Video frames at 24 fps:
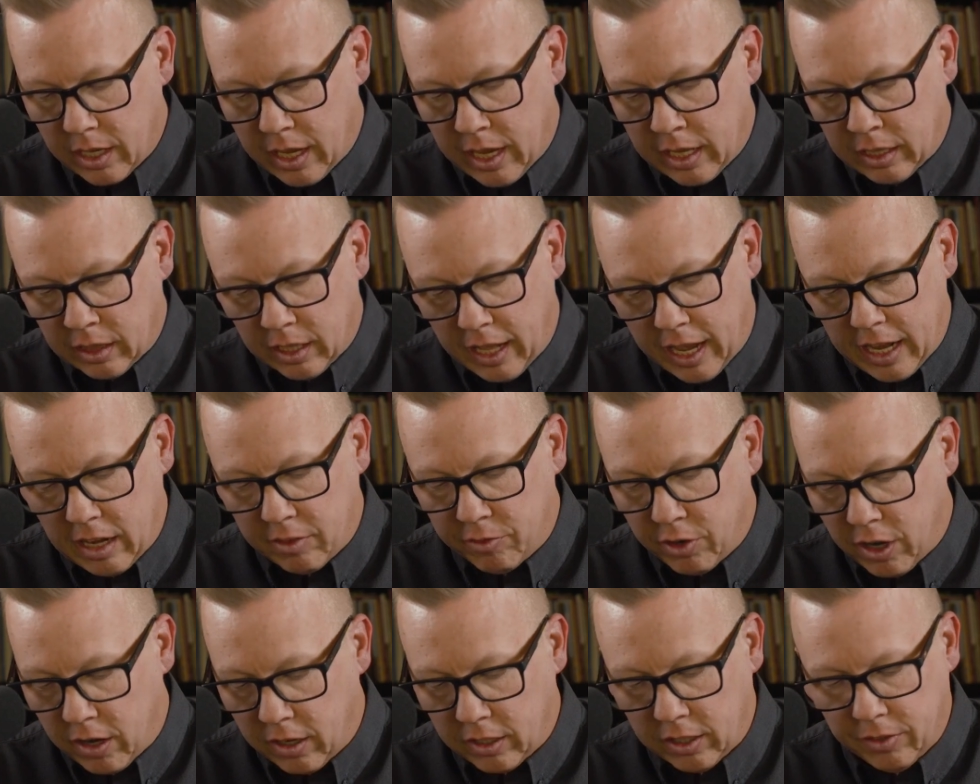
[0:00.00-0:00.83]
in light
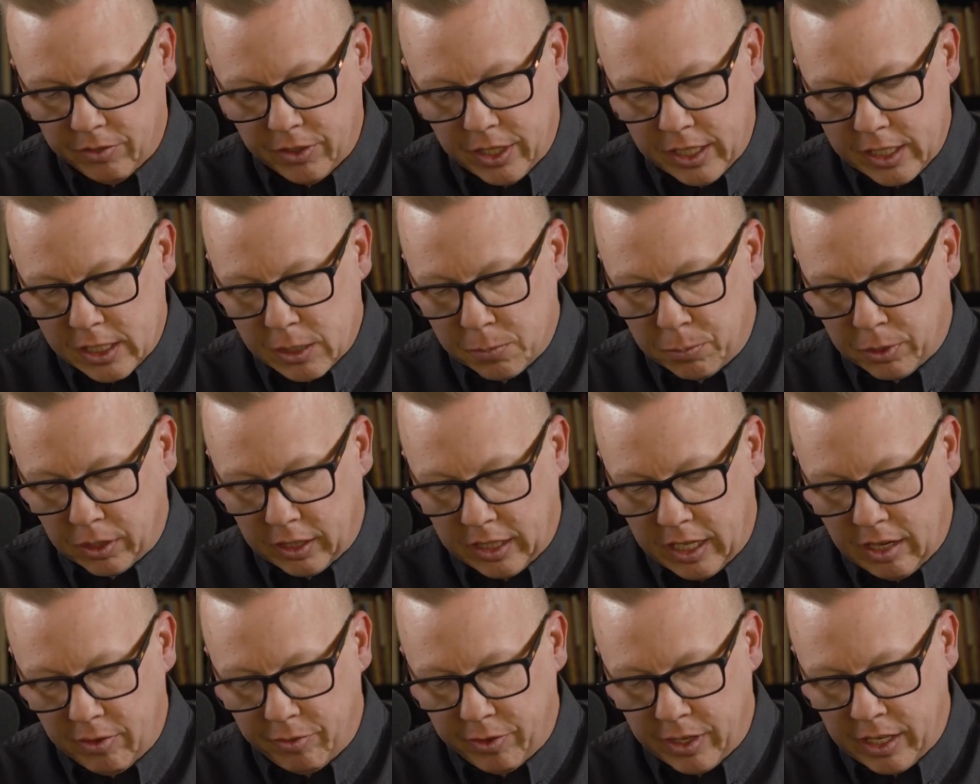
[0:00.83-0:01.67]
of all of this
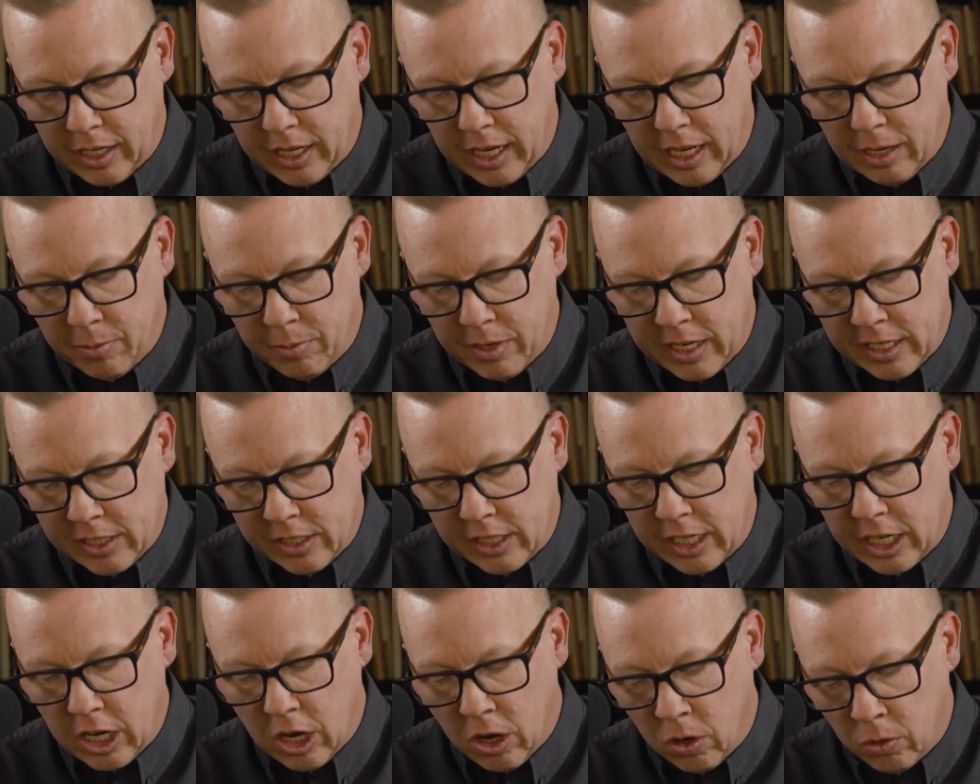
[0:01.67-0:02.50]
belief in him is
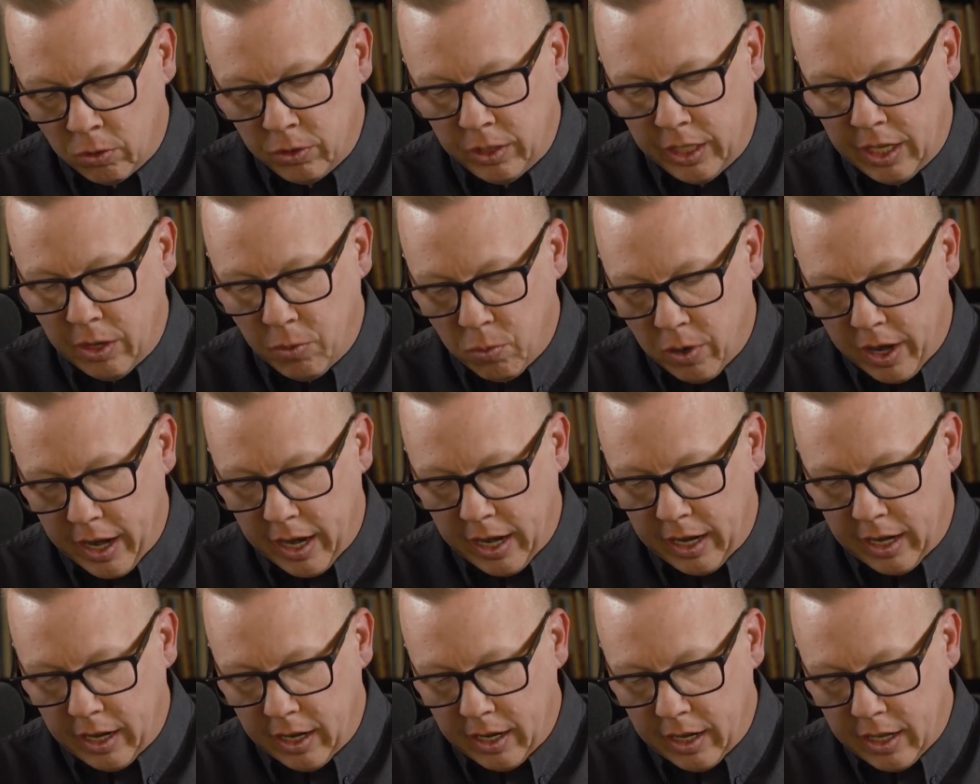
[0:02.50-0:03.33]
the only
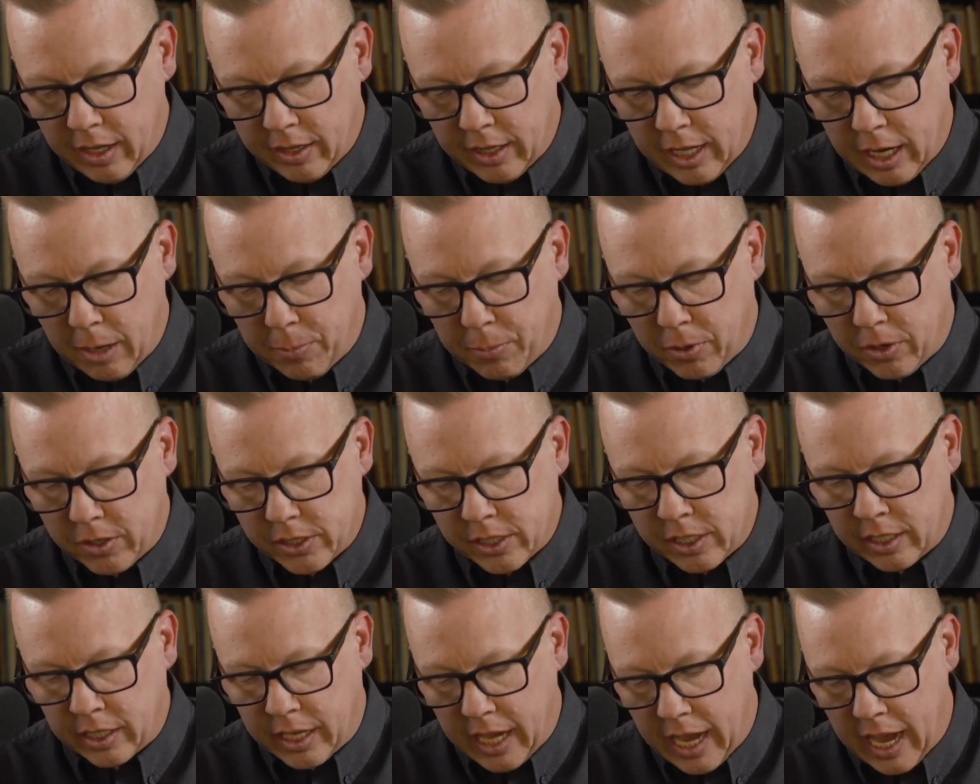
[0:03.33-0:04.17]
way that a
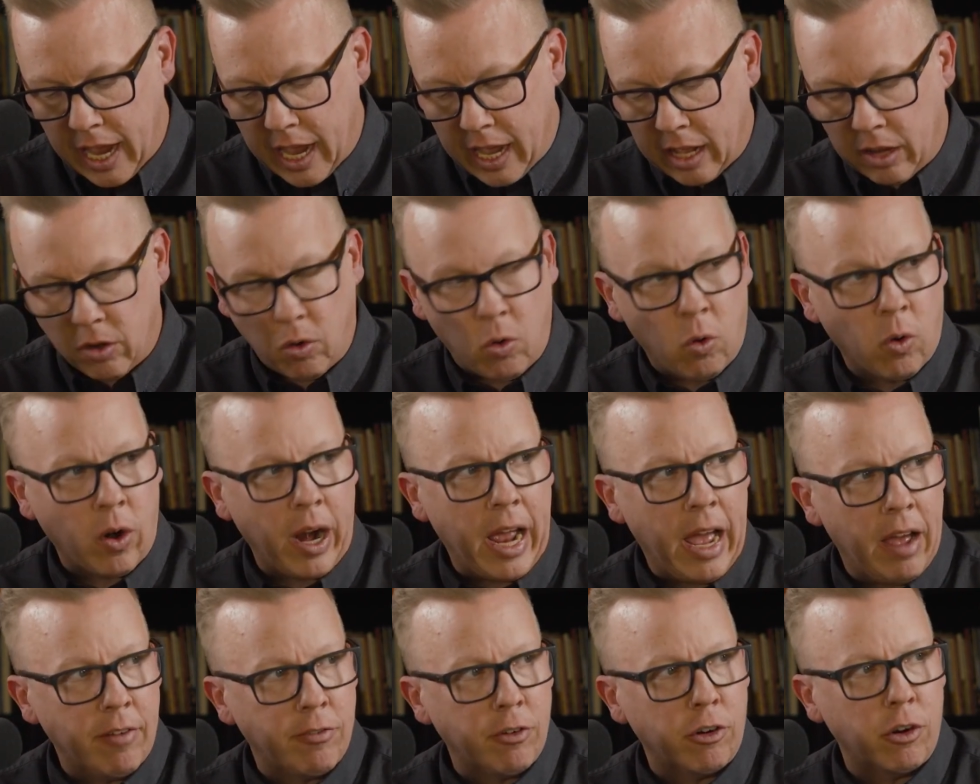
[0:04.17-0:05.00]
person can or
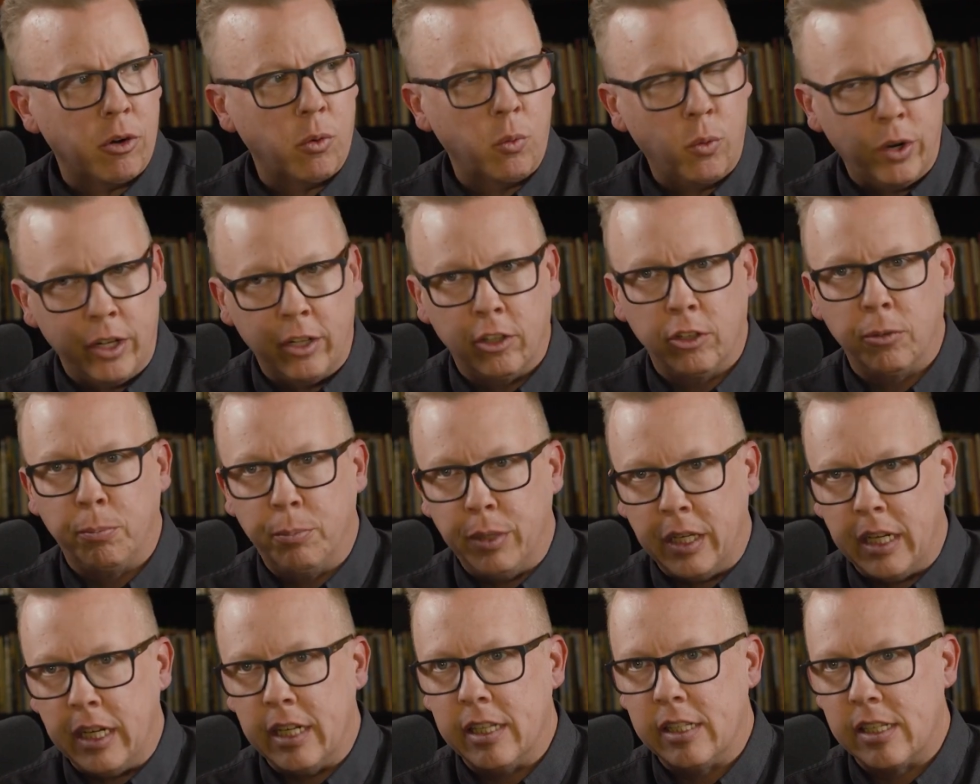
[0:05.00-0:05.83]
ever will
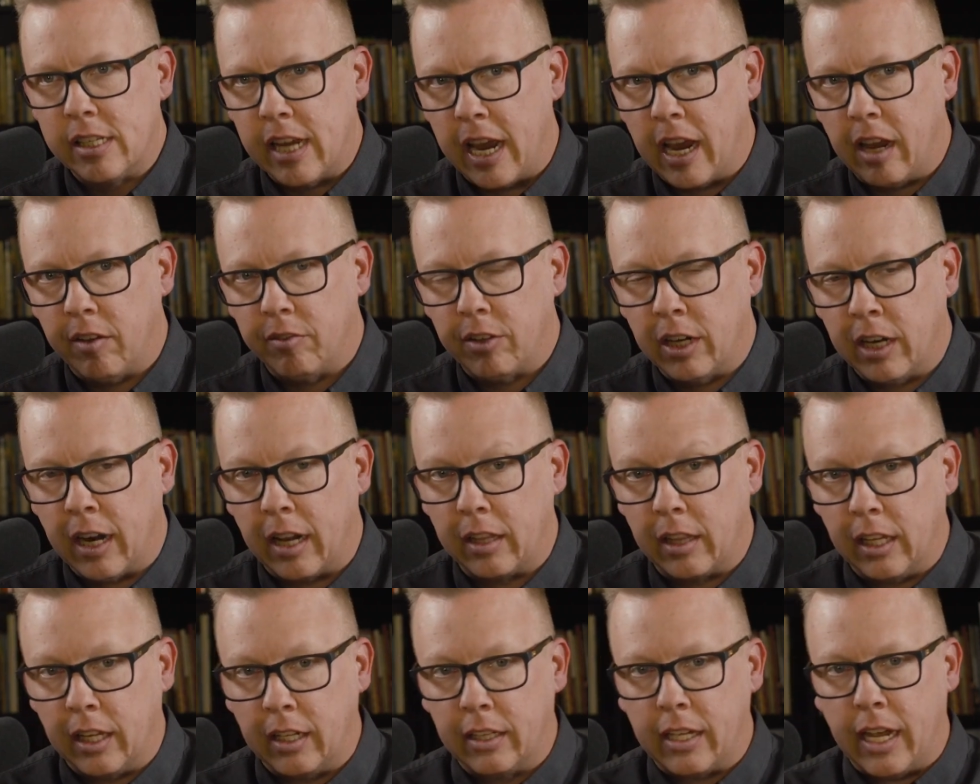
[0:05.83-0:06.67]
be saved and i
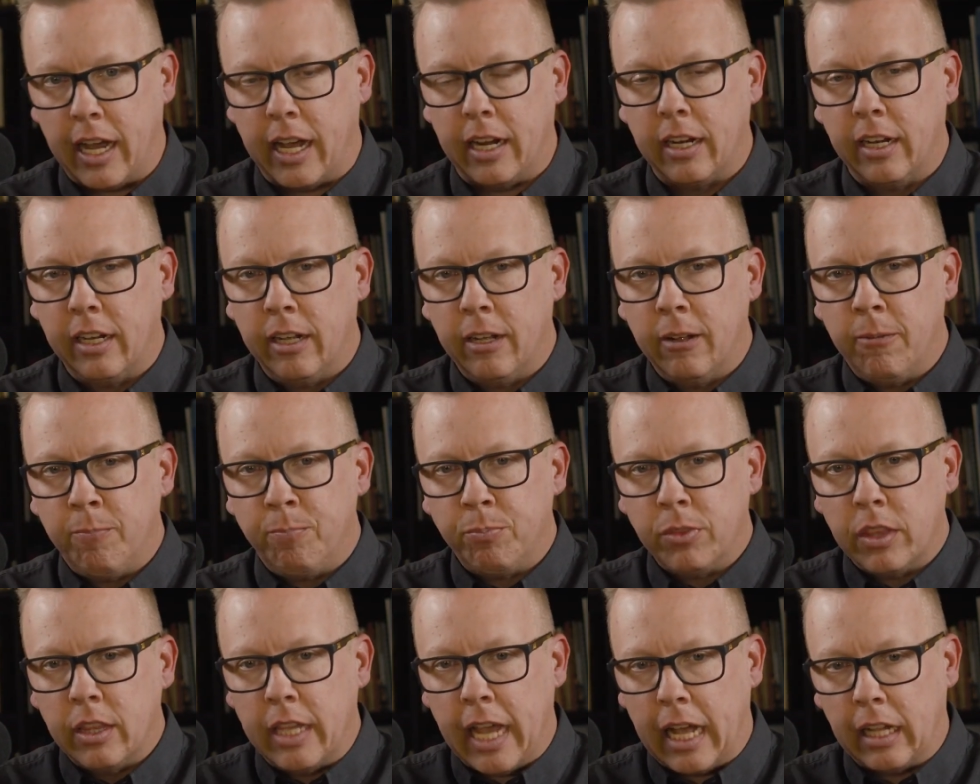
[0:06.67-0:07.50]
think that
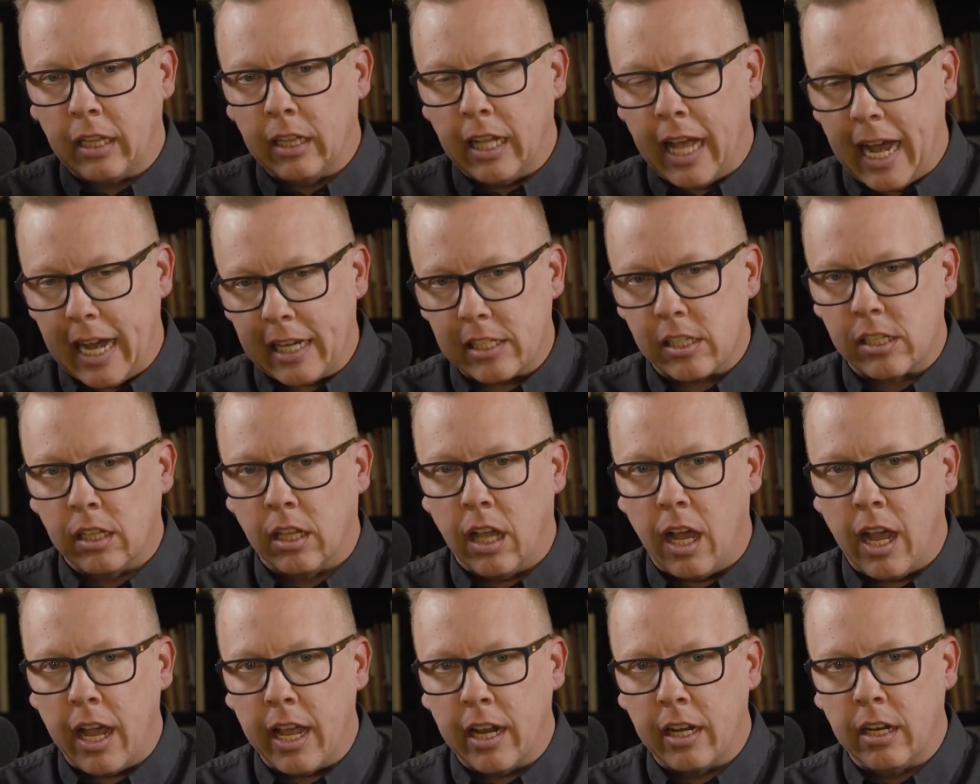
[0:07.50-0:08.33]
that last
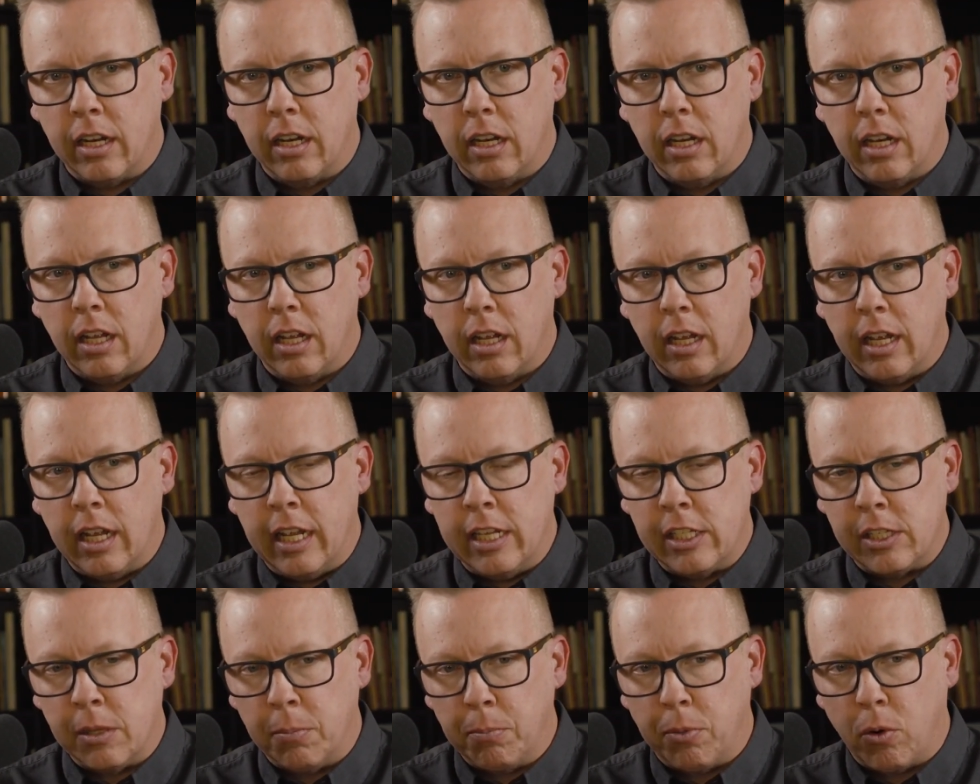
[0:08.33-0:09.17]
line
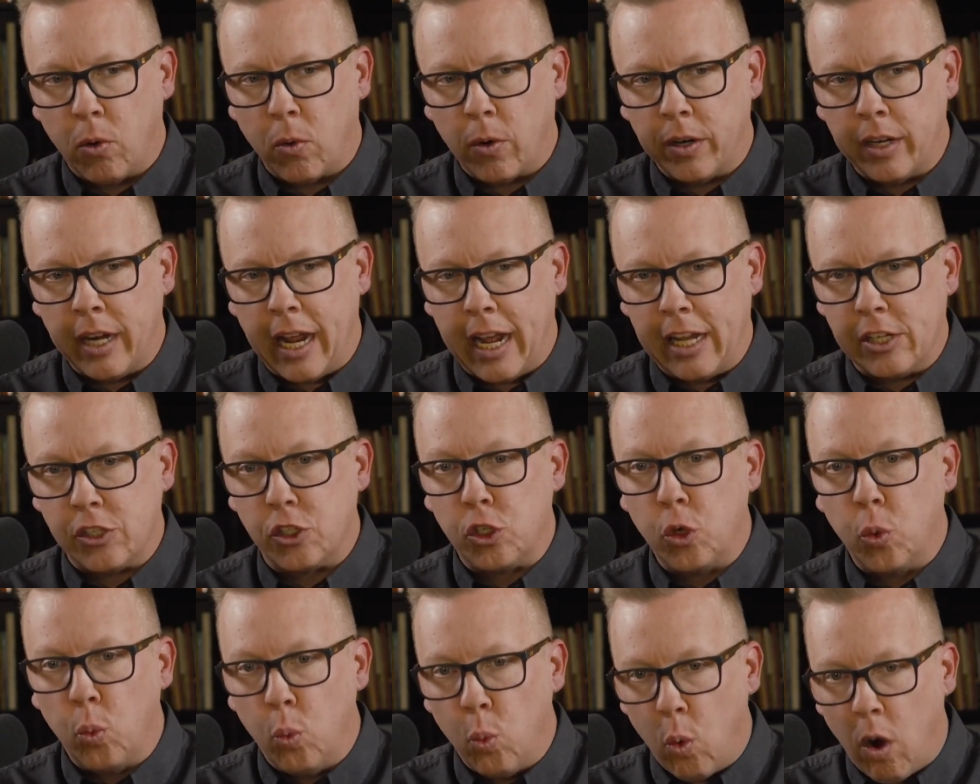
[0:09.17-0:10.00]
is important as
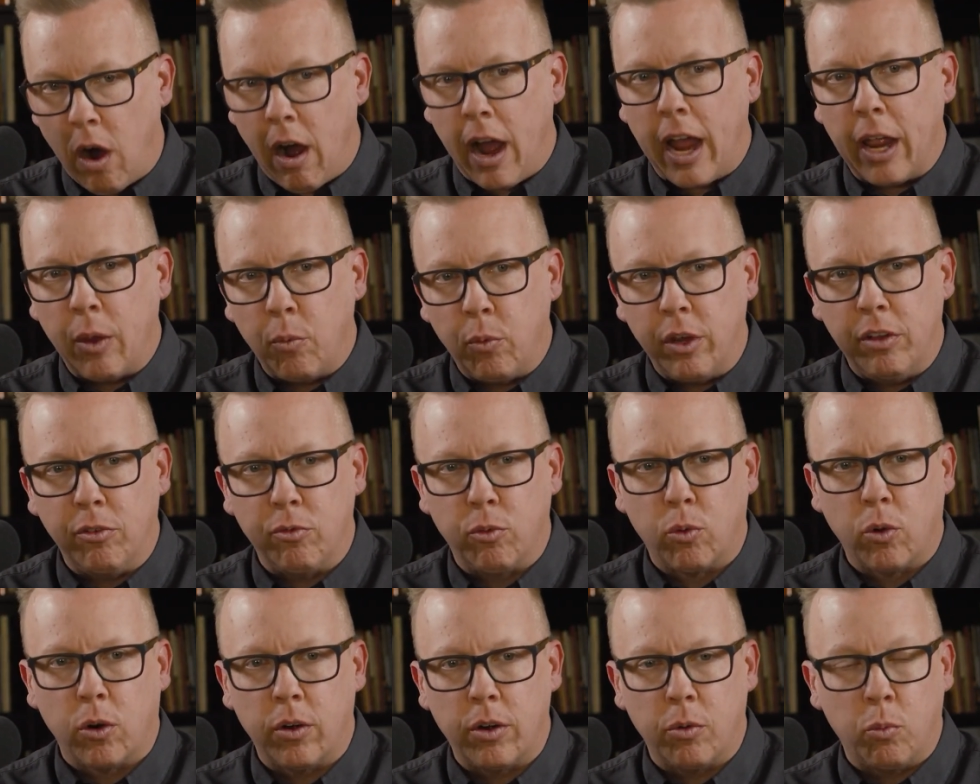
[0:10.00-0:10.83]
to why we've
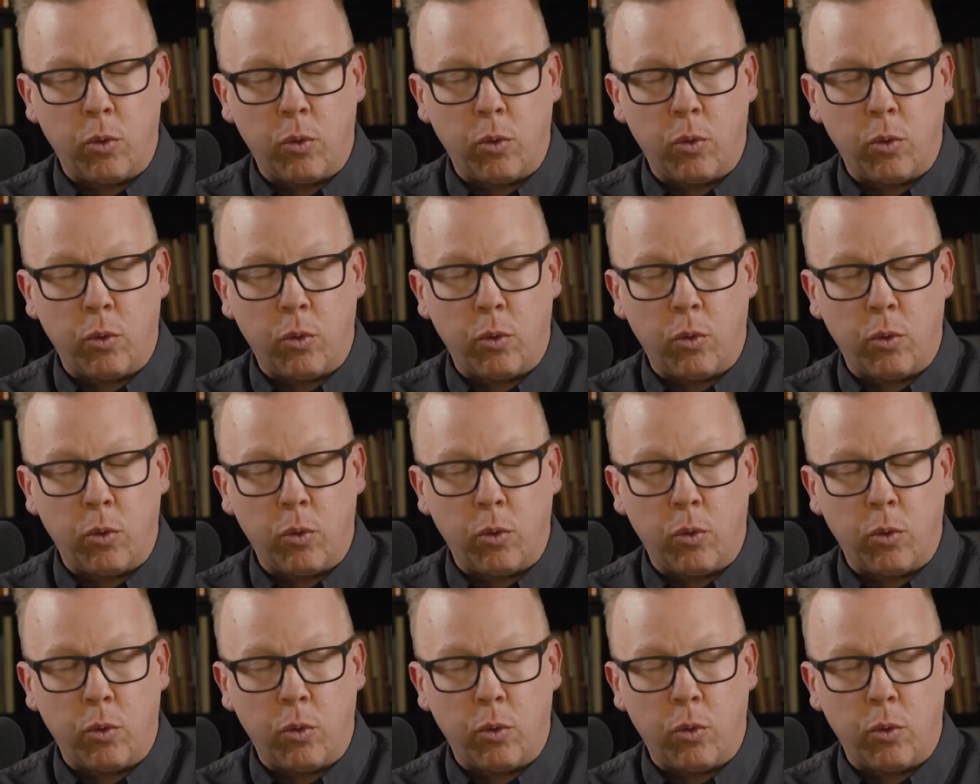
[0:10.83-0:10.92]
word